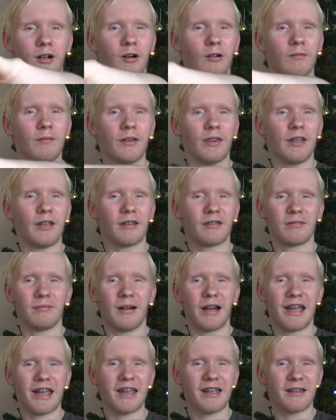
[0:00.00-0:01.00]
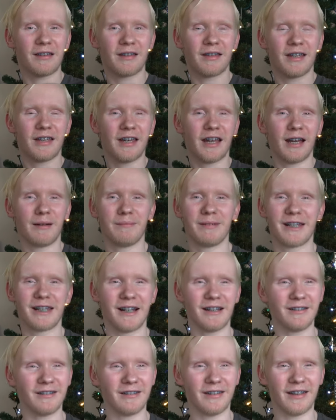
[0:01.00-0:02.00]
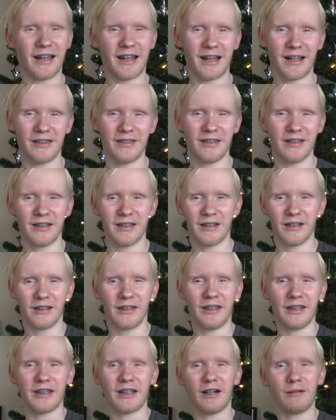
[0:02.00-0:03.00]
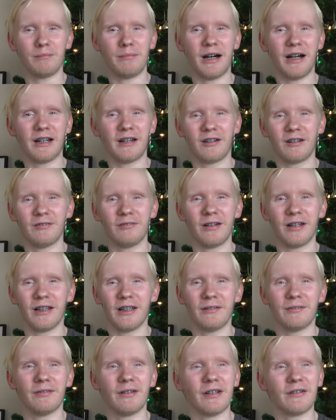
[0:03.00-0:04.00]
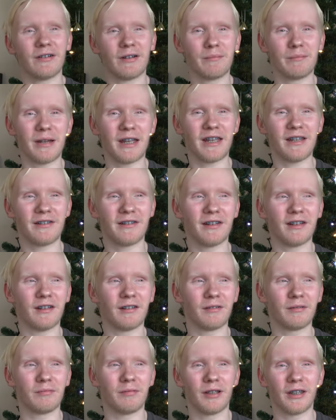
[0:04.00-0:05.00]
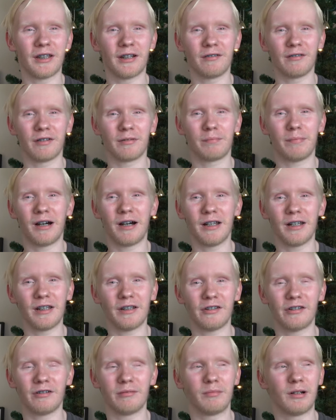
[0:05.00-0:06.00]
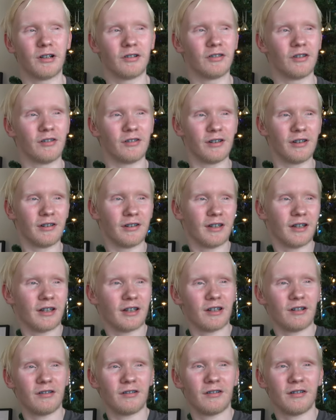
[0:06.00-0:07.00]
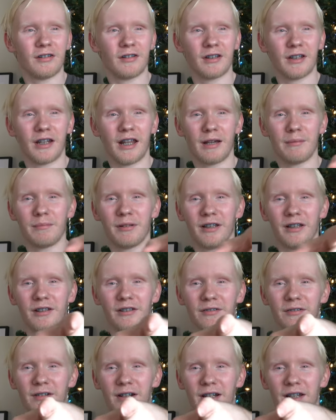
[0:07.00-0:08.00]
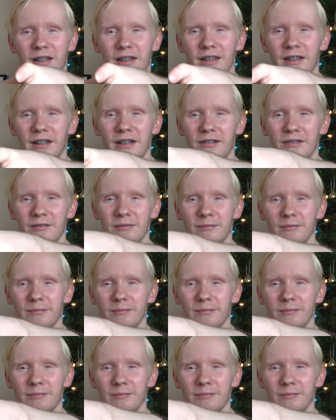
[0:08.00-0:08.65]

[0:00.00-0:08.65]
over this way and because of that they come by on a fairly frequent basis when they're responding to emergencies. There goes an ambulance right there.